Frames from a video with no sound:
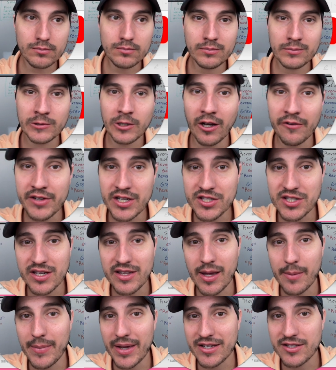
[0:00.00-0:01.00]
and obviously
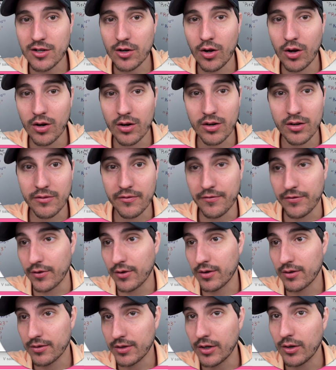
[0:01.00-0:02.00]
that makes it hard
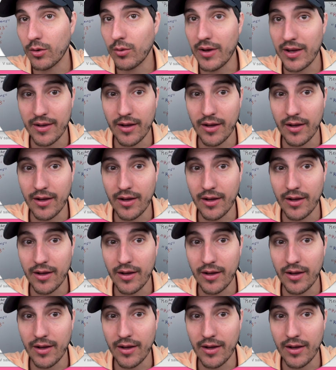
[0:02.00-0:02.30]
for, you know,